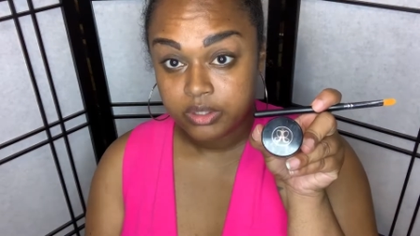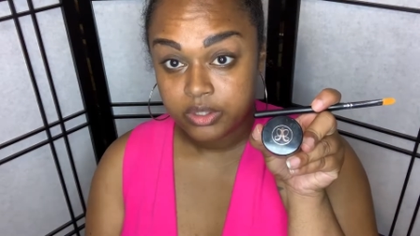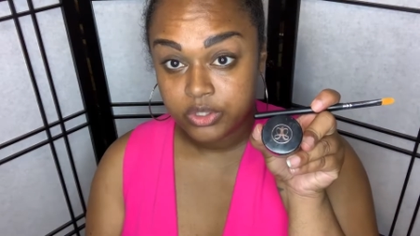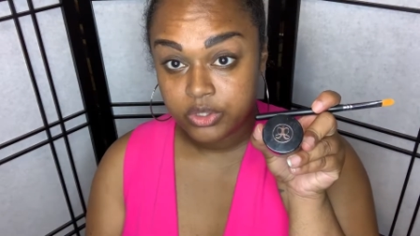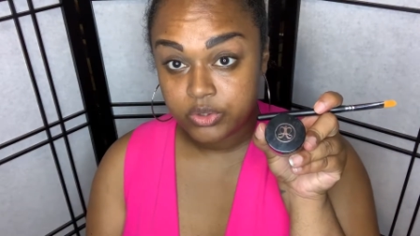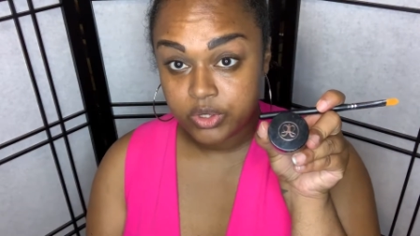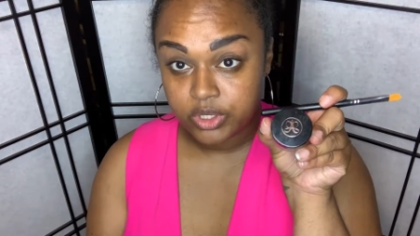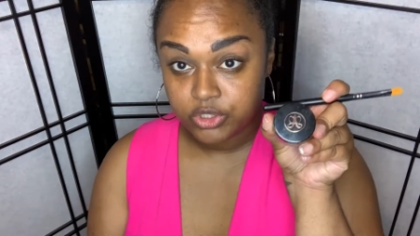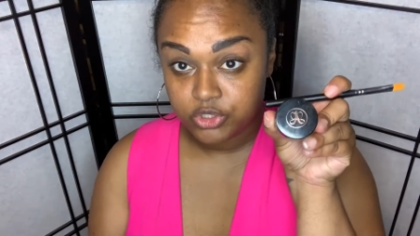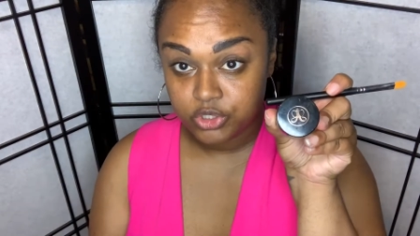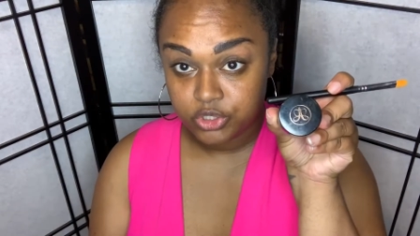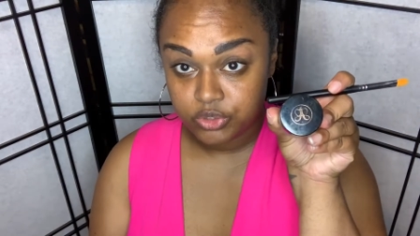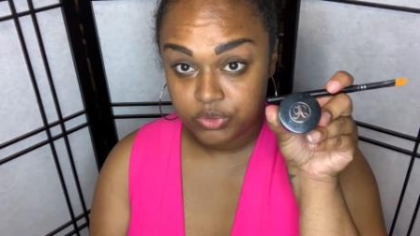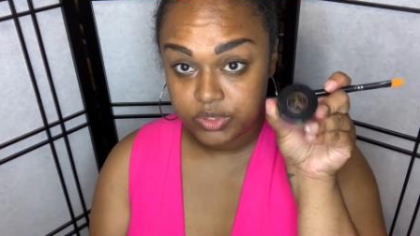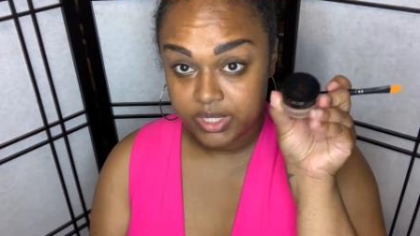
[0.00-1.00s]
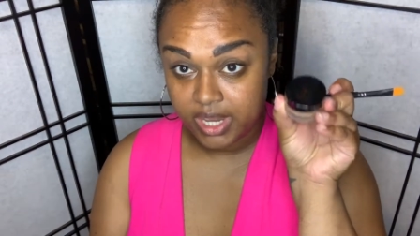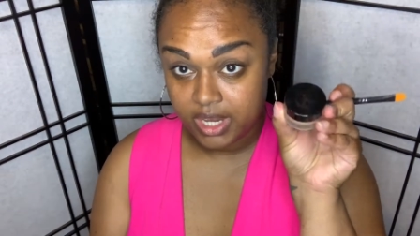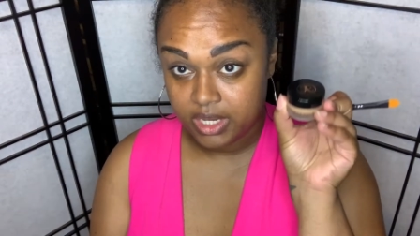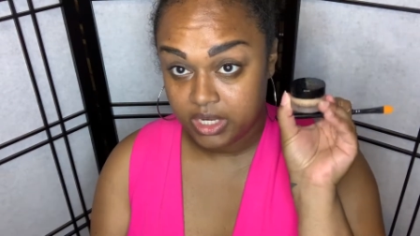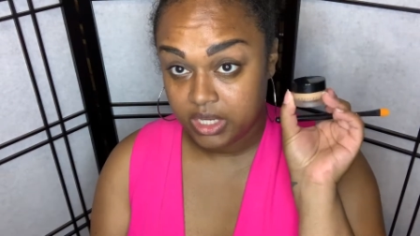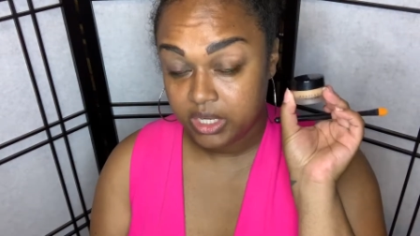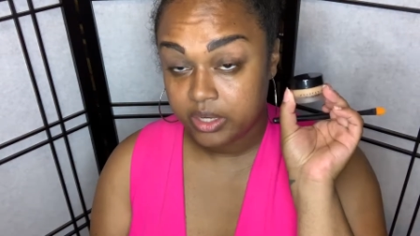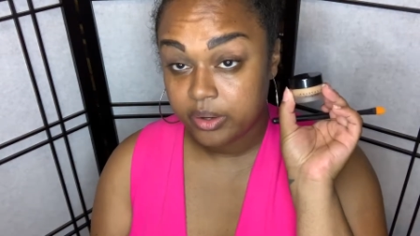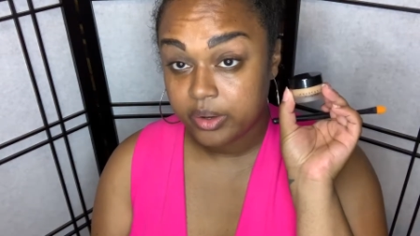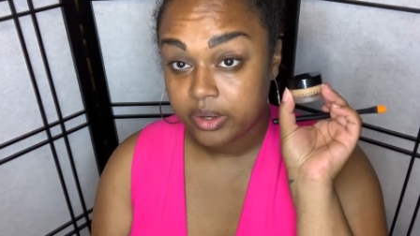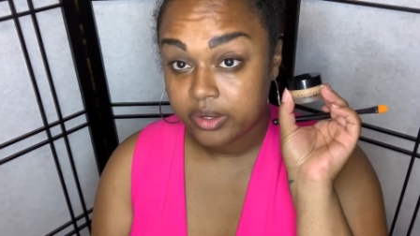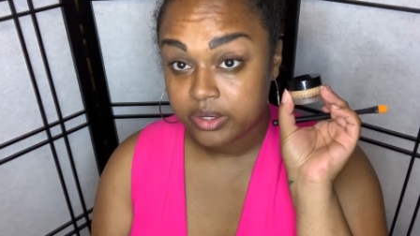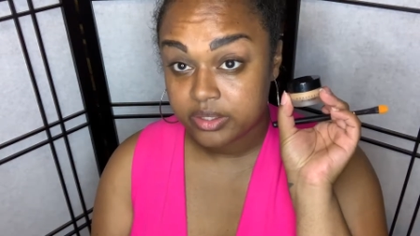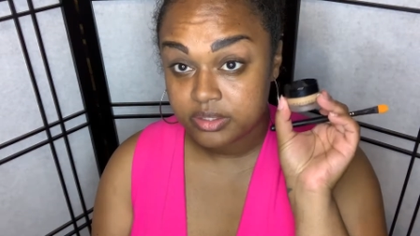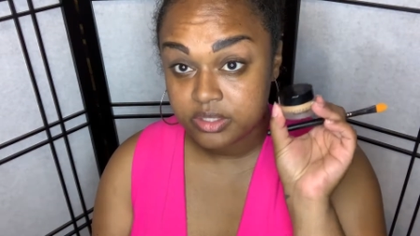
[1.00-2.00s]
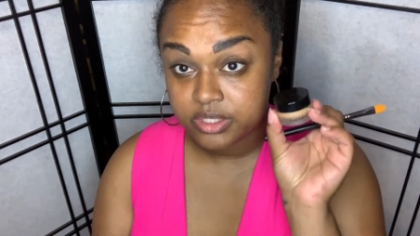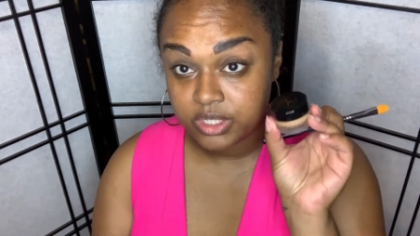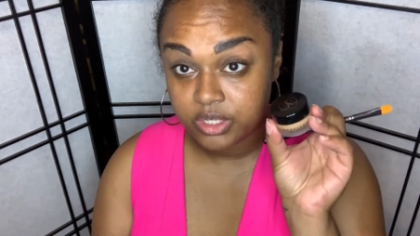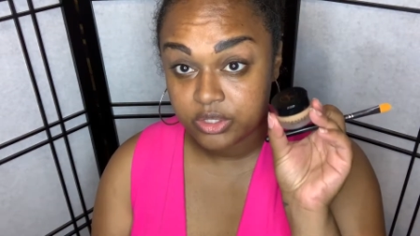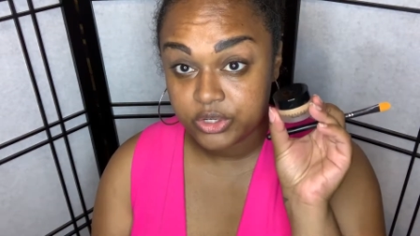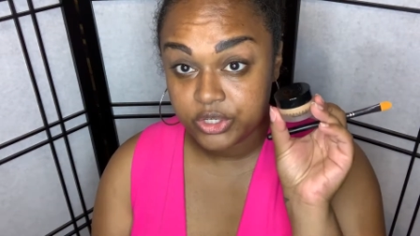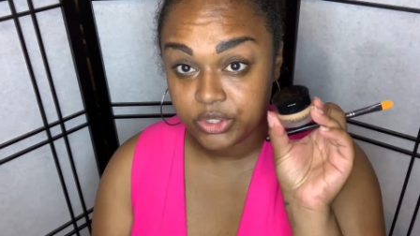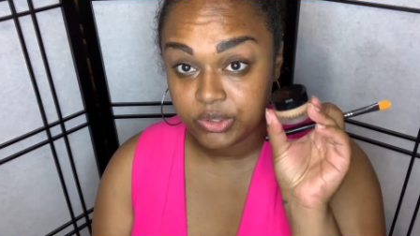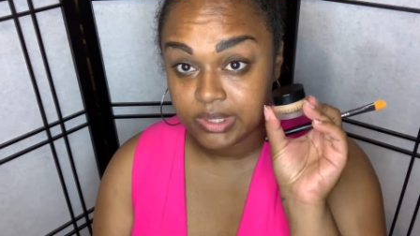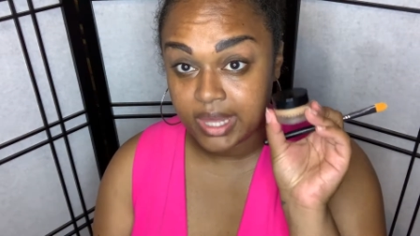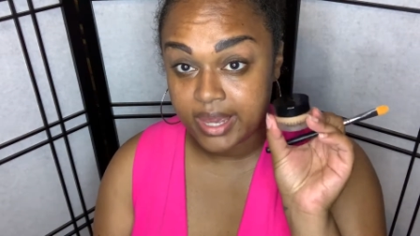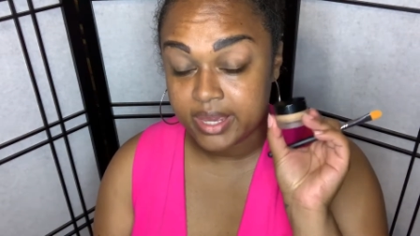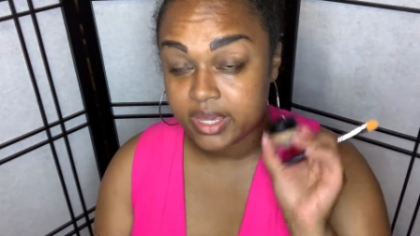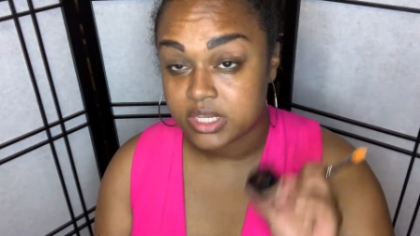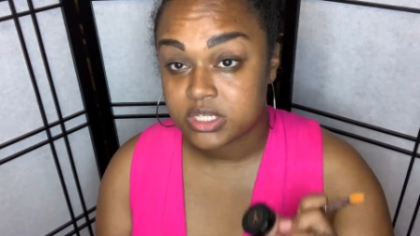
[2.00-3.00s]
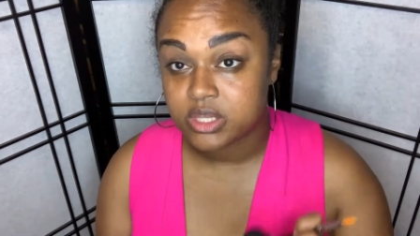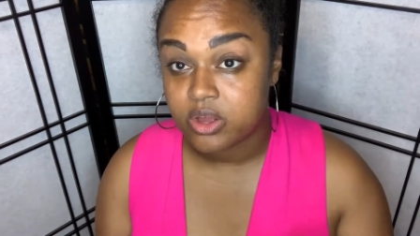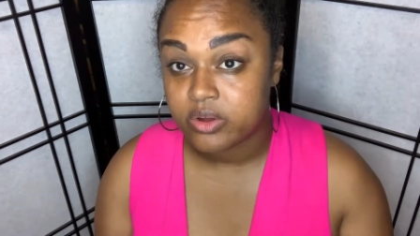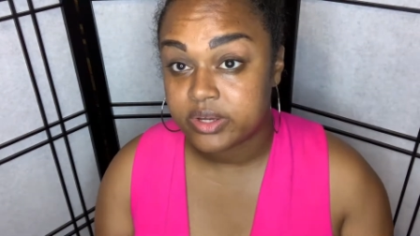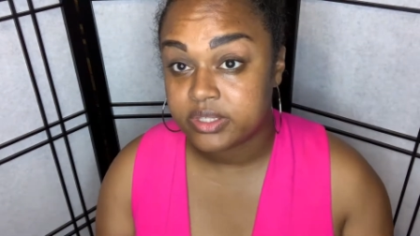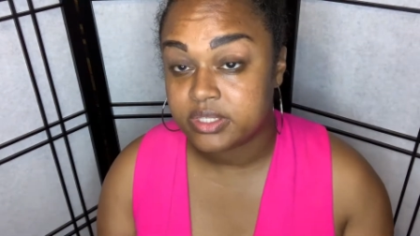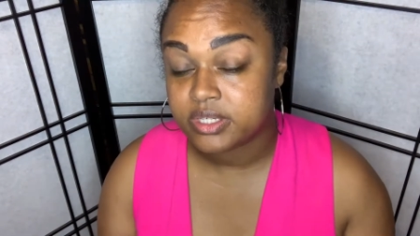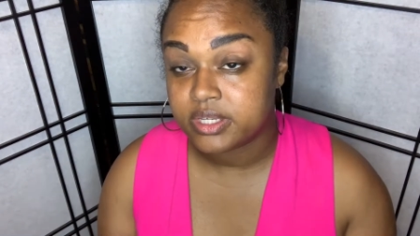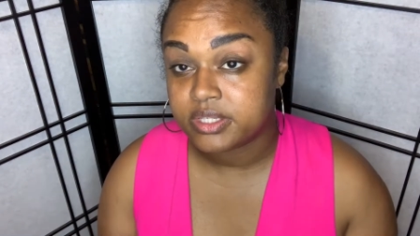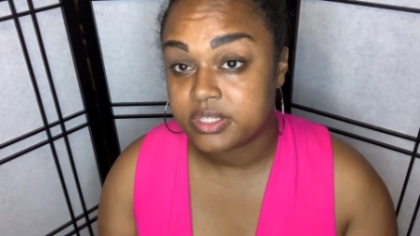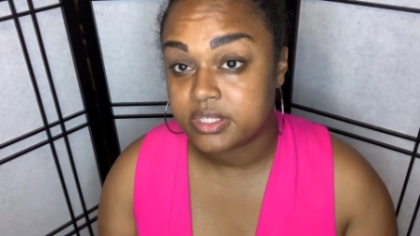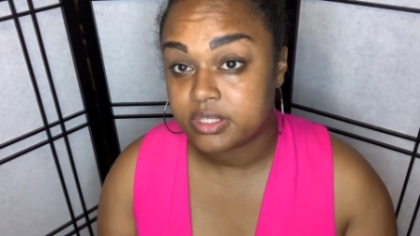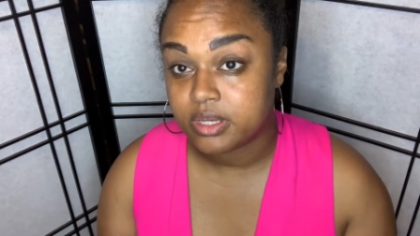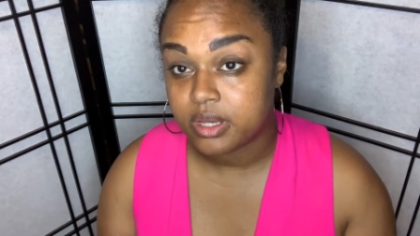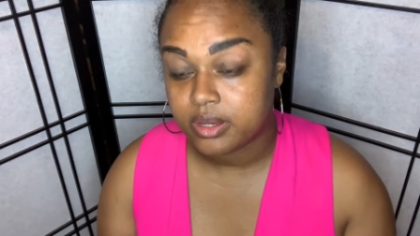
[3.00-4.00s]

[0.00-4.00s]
You can choose any concealer you like as long as it's